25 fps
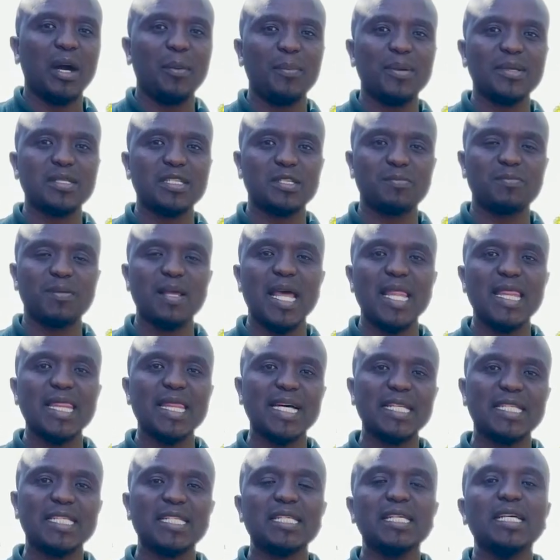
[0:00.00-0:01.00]
business plan
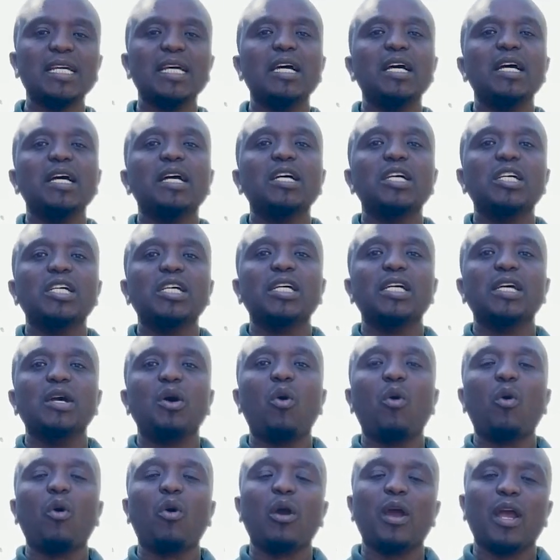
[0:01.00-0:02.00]
that
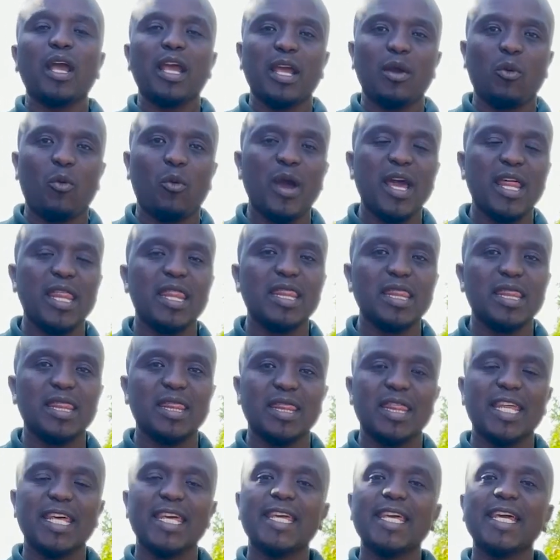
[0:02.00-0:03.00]
when
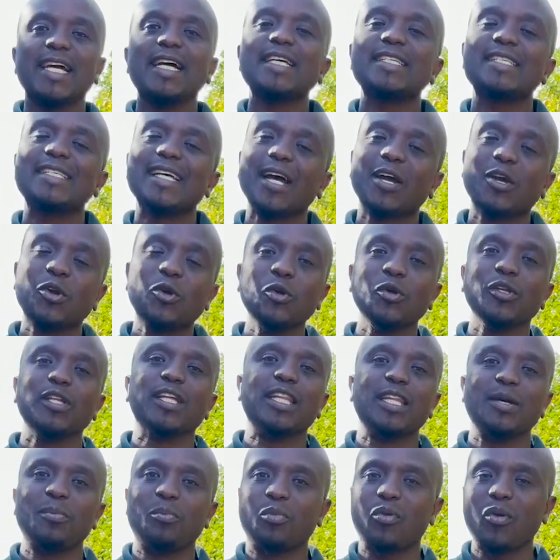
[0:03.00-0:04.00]
the years are good and
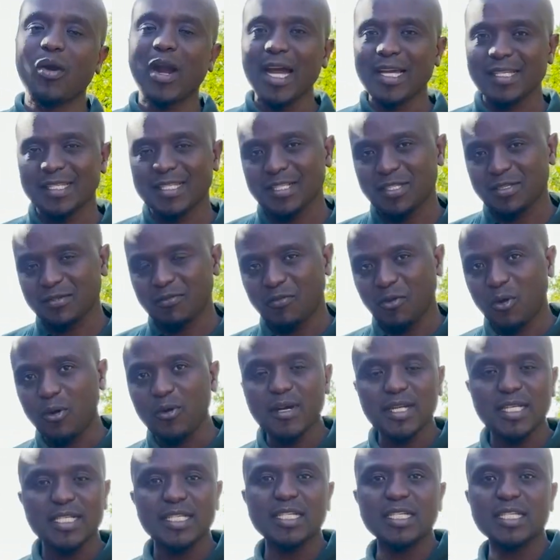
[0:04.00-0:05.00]
the prices of
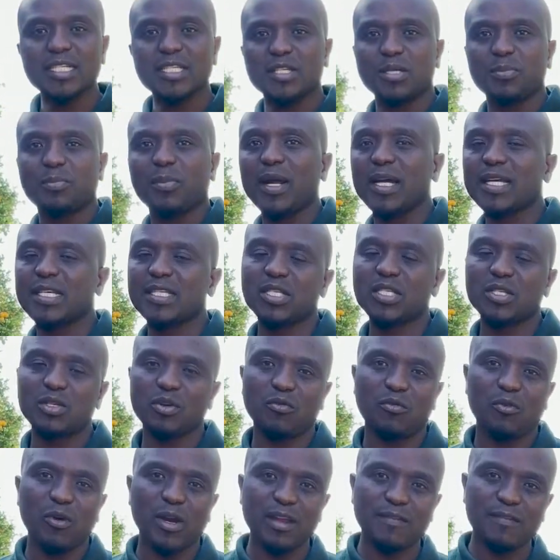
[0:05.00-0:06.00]
oranges, the prices of
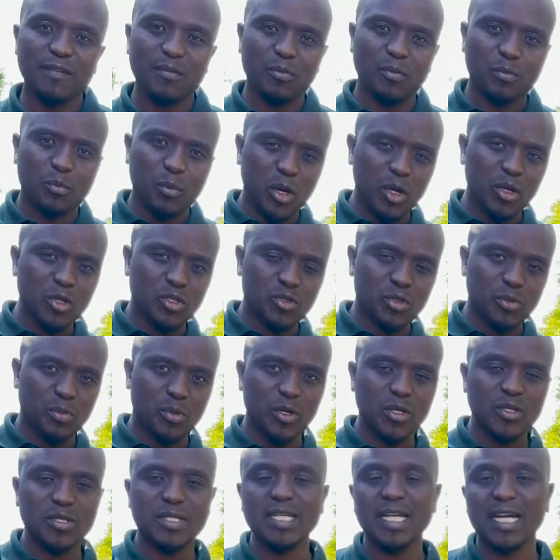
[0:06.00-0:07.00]
whatever produce you're
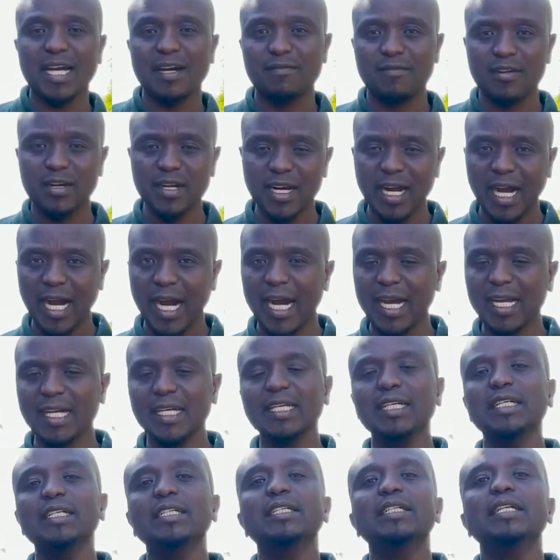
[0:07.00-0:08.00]
producing are very high,
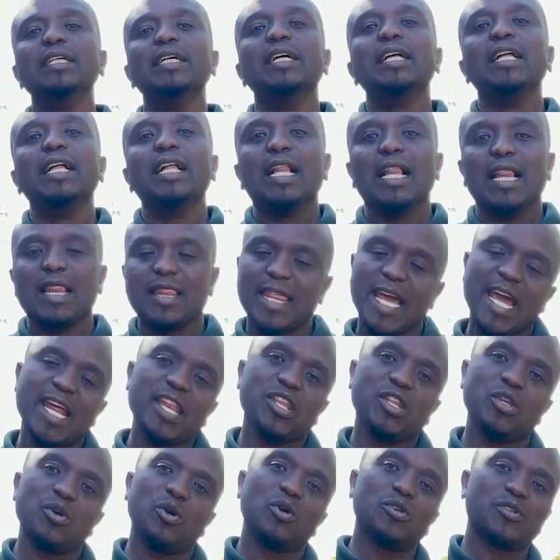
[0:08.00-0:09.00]
then
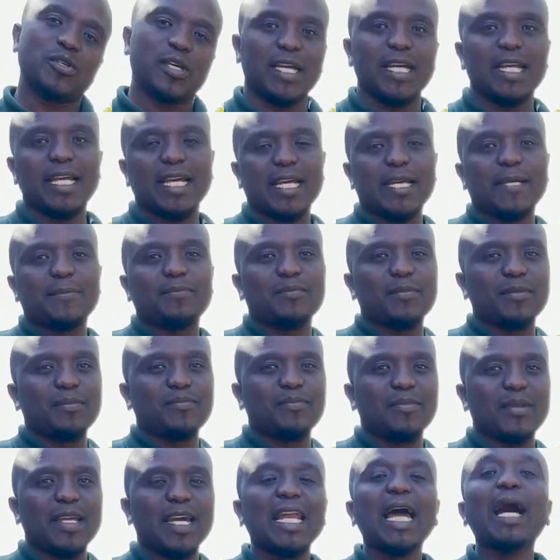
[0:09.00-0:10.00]
you're also getting
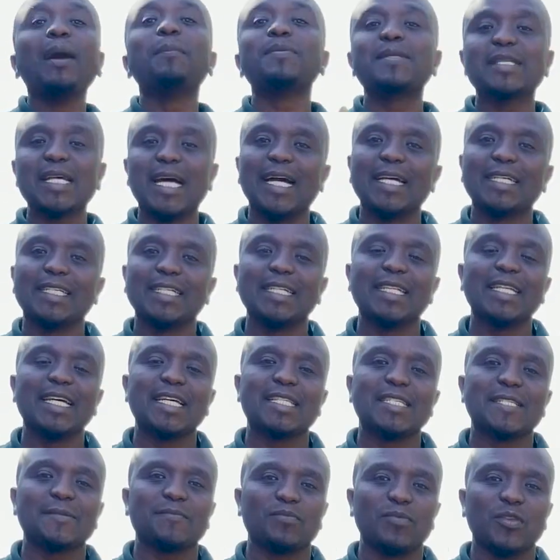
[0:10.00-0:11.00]
an upside in
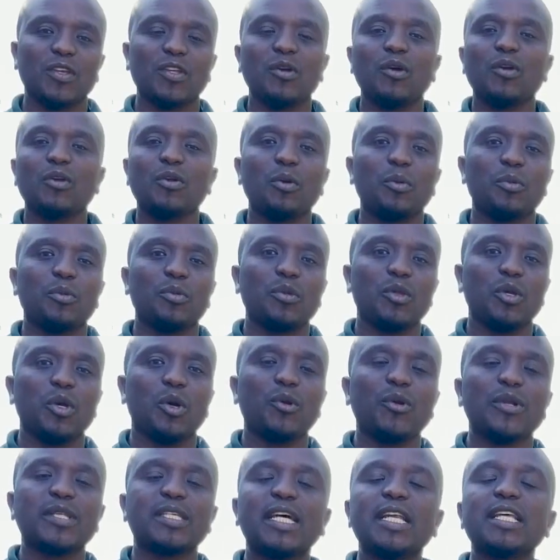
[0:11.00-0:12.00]
that your
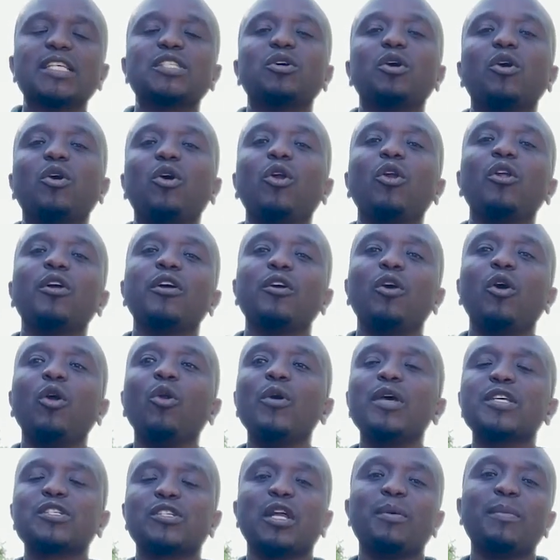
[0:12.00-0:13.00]
return is not
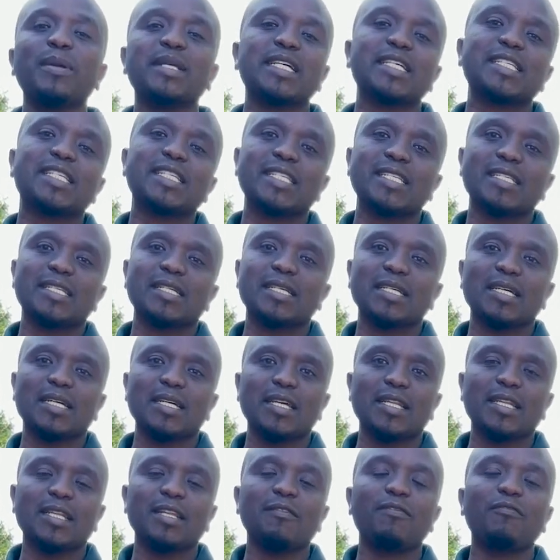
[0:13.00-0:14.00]
always going to be just
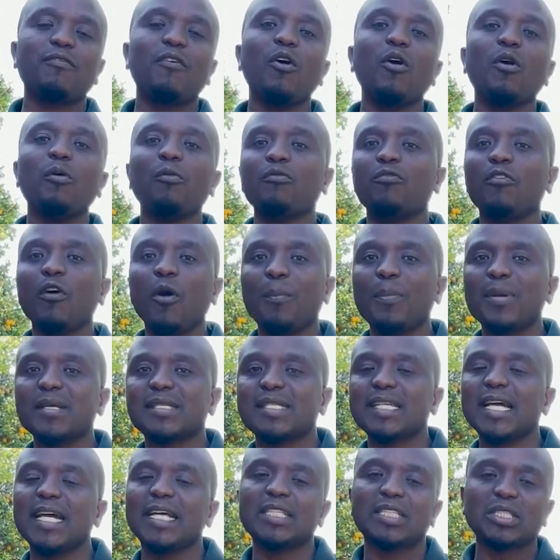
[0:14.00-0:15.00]
the
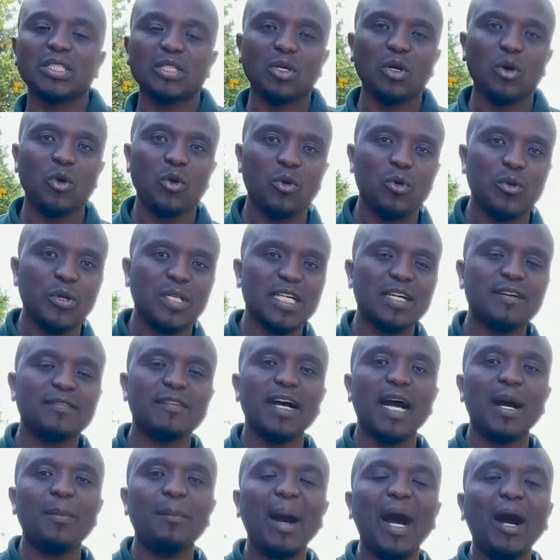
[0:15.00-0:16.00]
4% or whichever
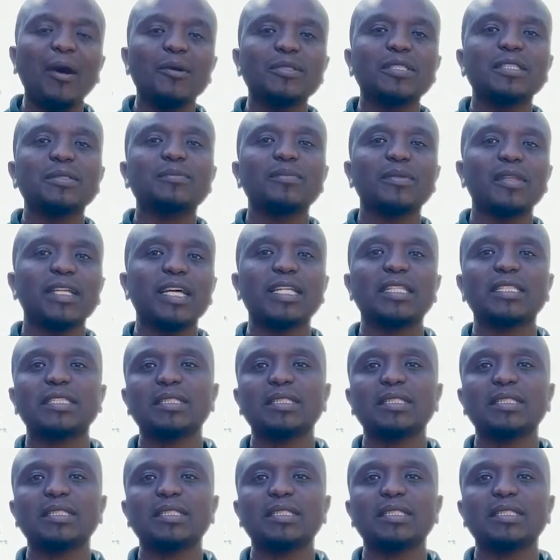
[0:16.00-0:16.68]
amount that